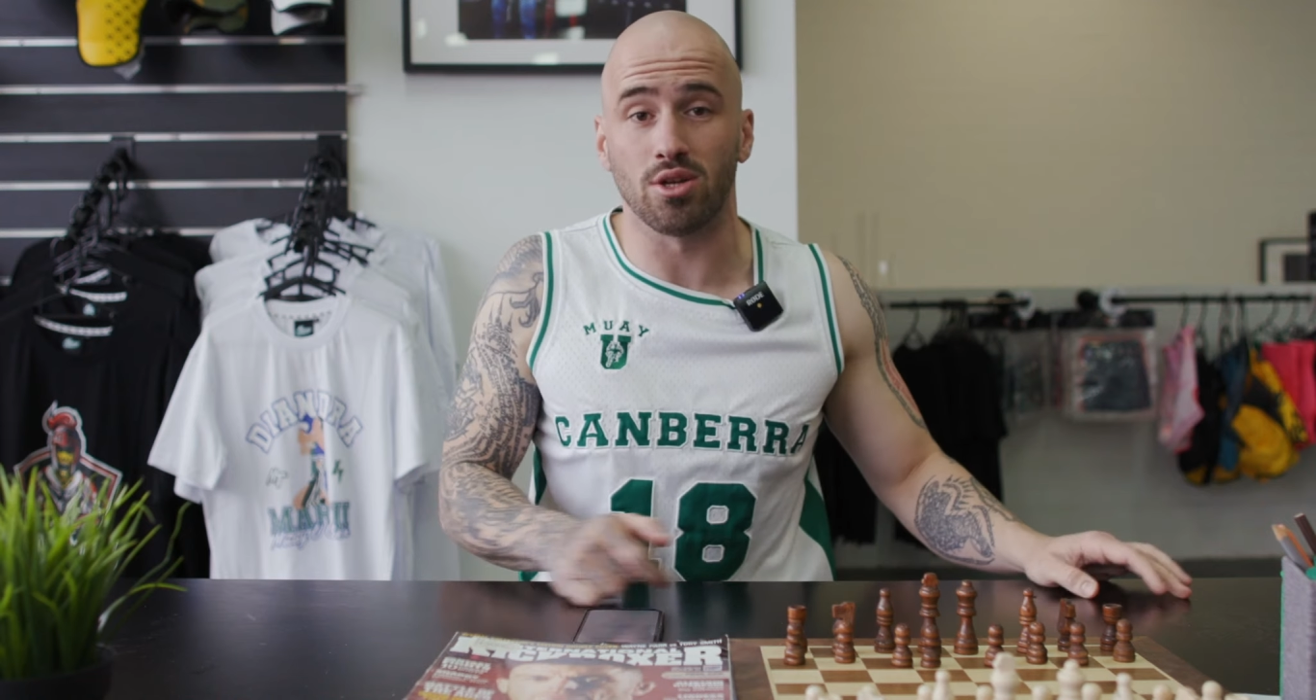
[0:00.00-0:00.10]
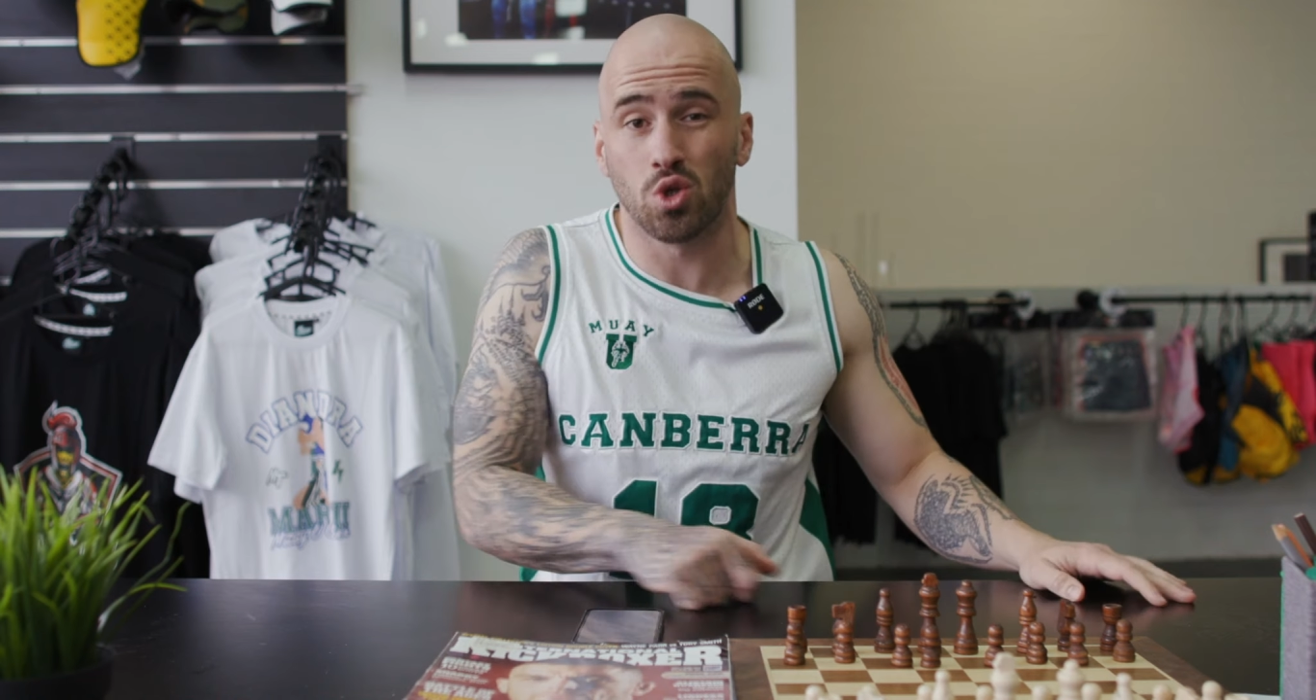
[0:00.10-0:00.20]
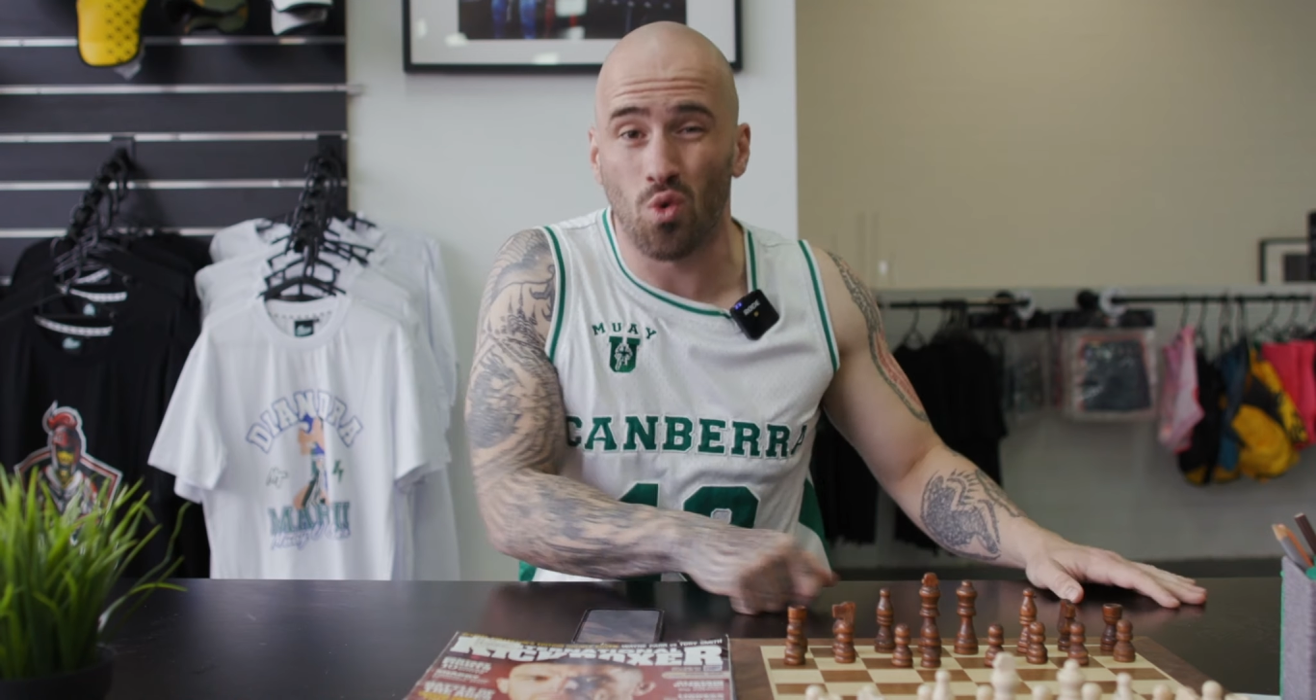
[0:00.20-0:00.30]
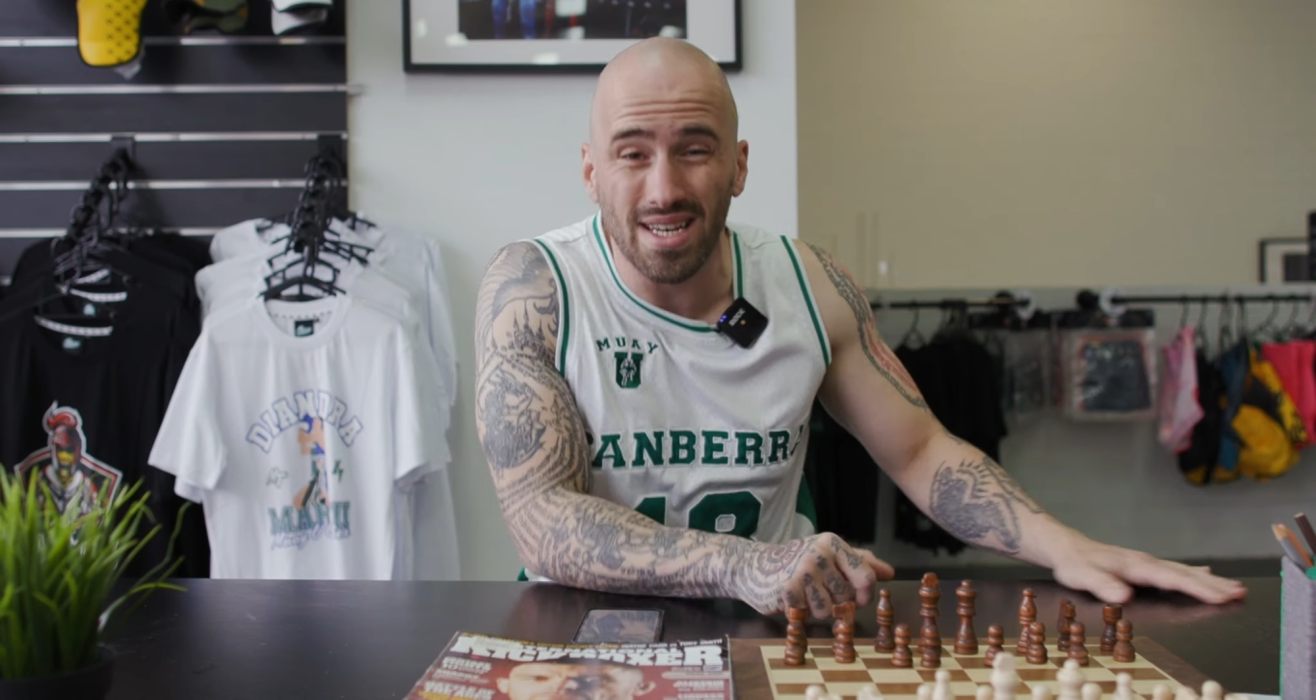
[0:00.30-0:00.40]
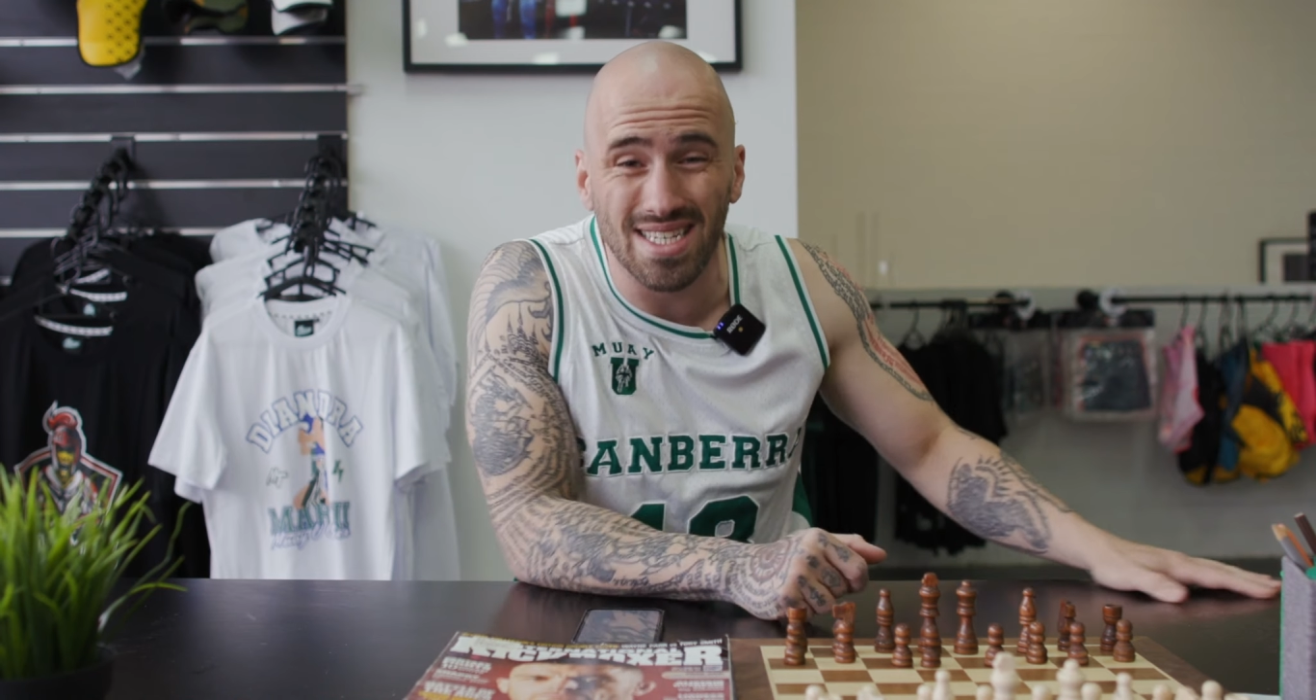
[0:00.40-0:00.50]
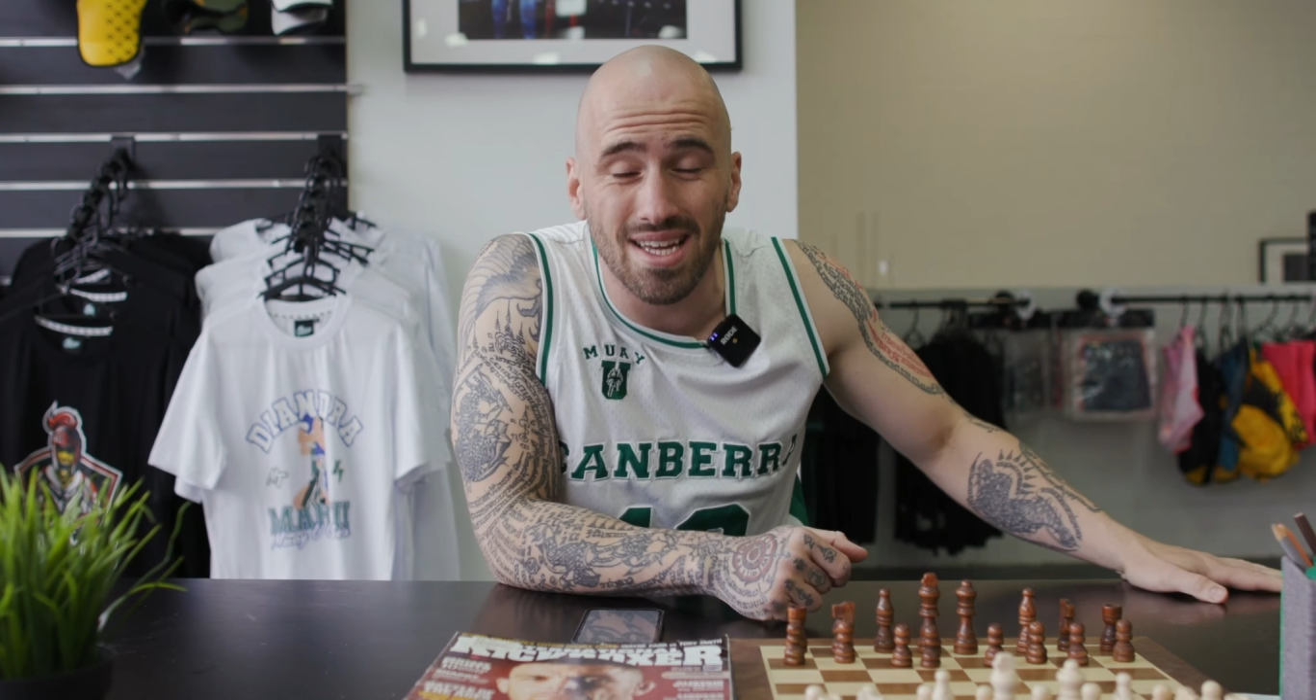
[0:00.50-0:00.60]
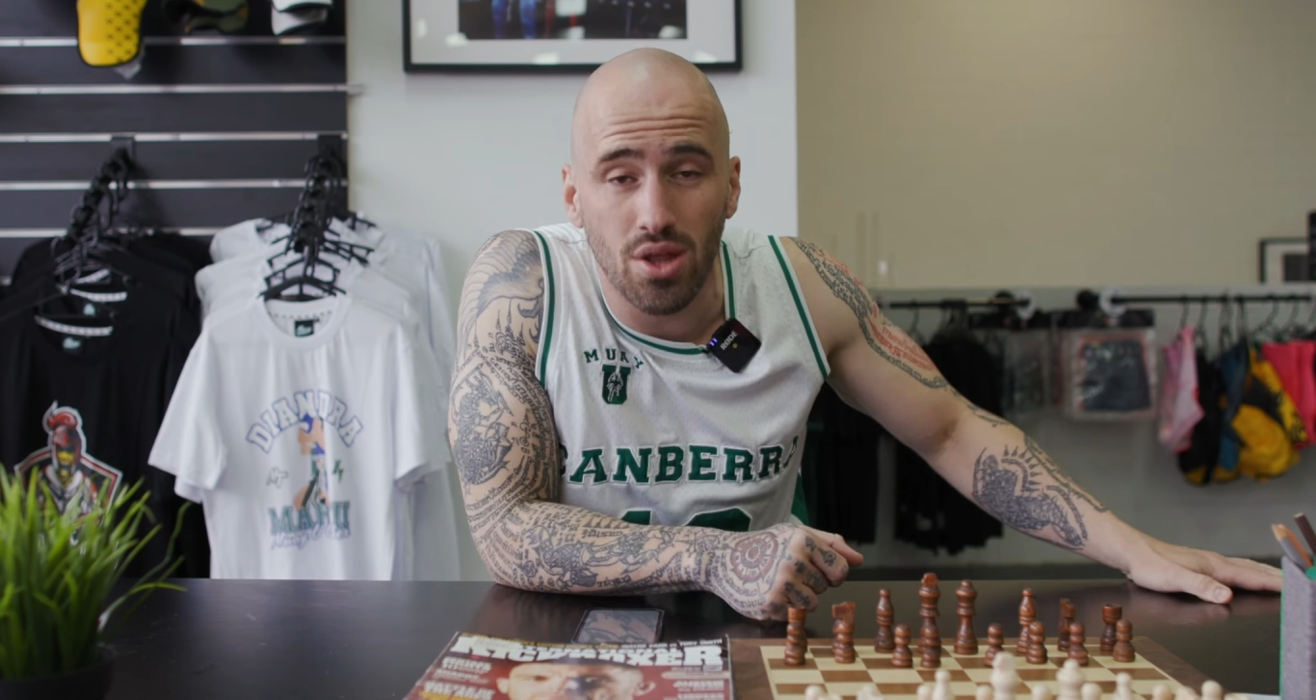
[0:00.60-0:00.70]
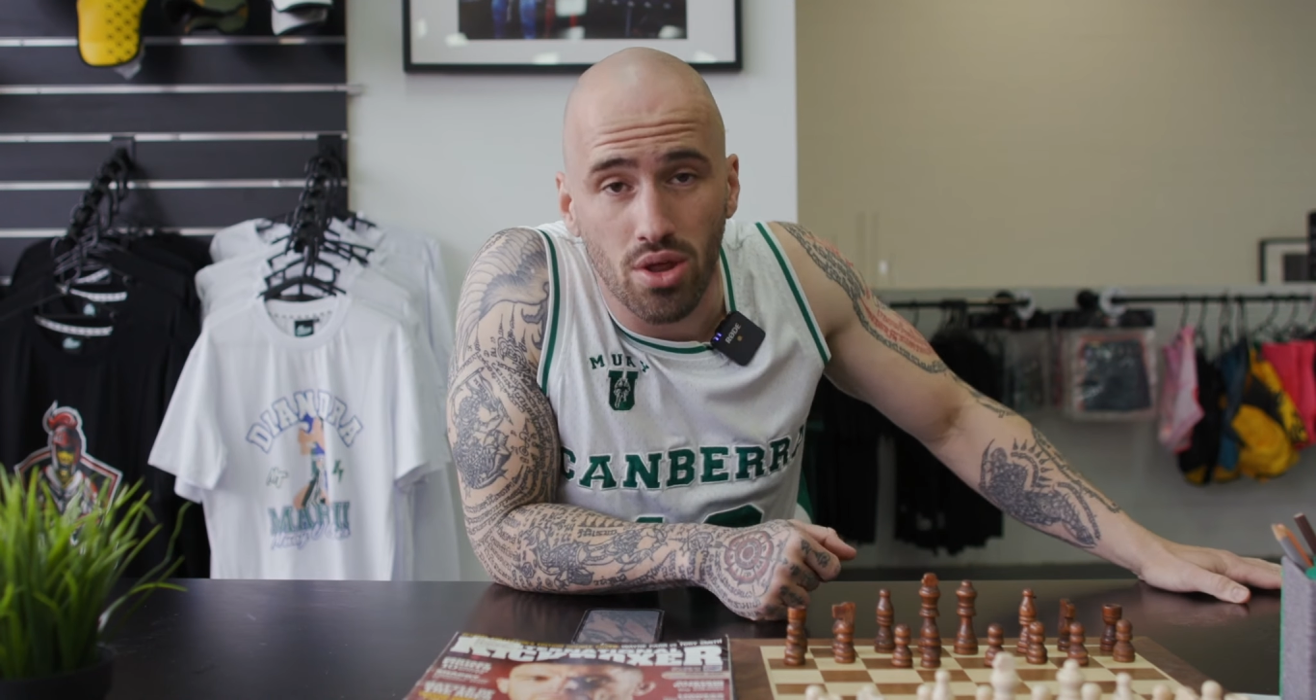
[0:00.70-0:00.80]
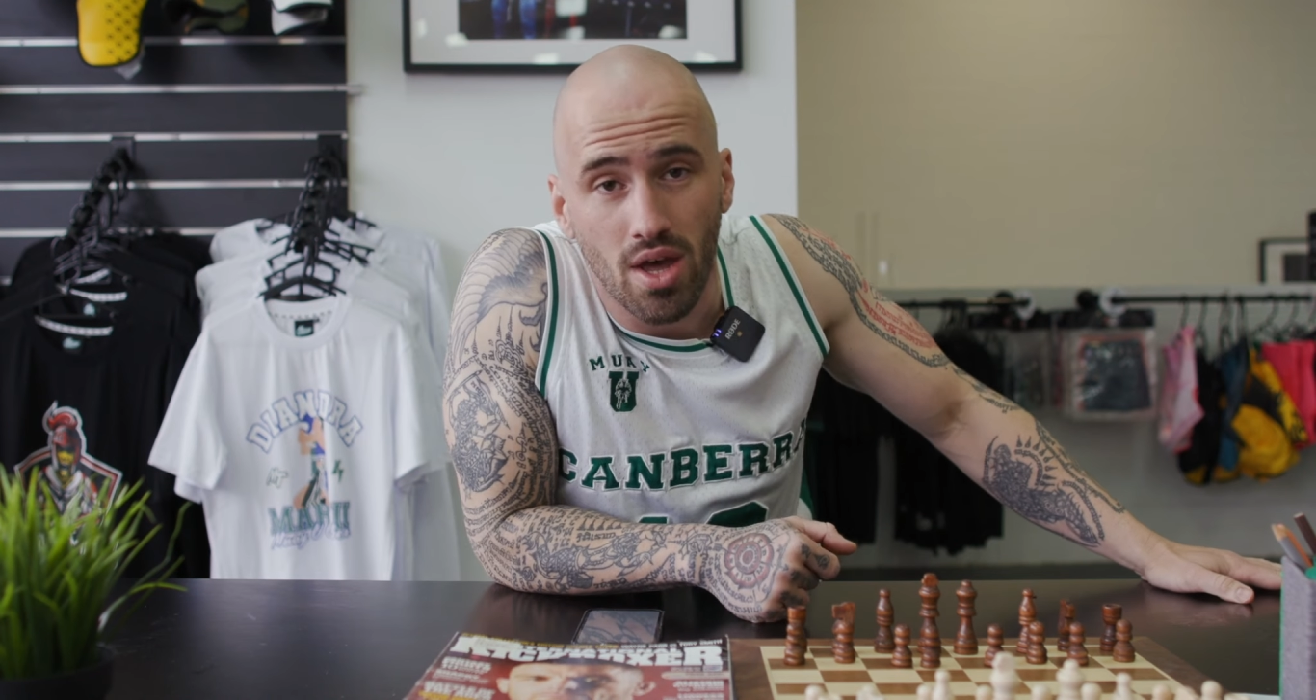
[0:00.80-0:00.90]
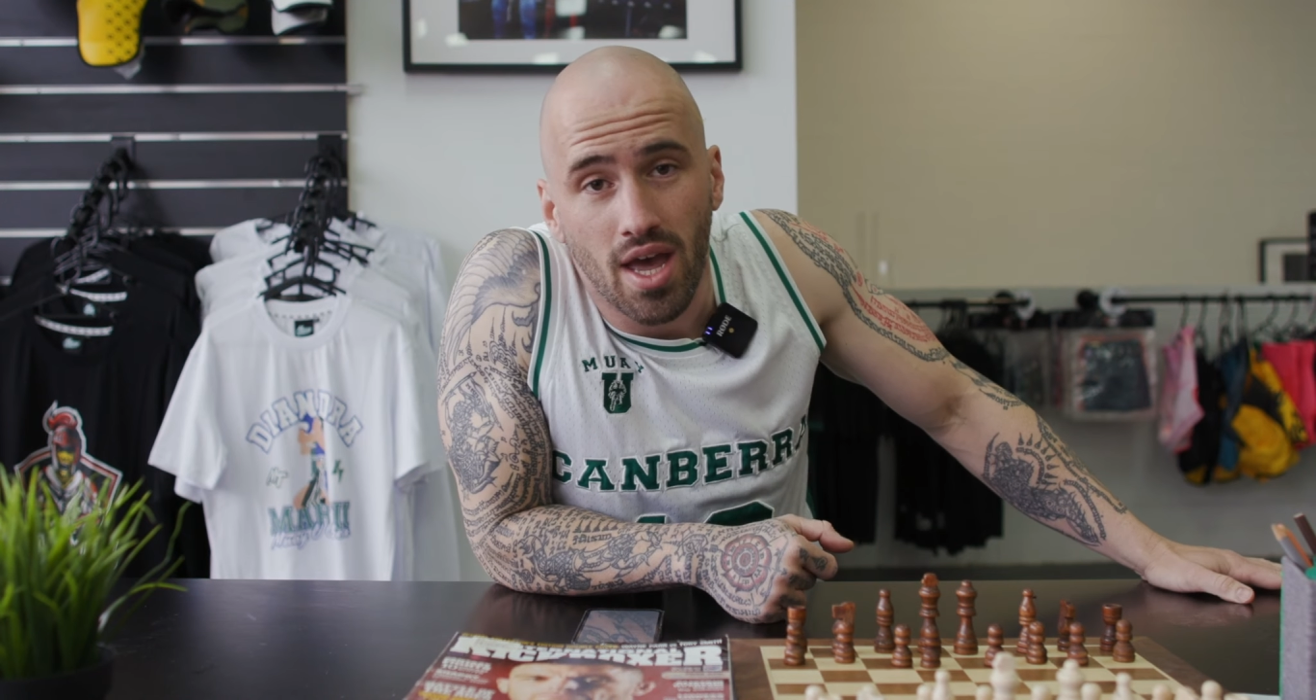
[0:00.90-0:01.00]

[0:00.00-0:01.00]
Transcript: 20th.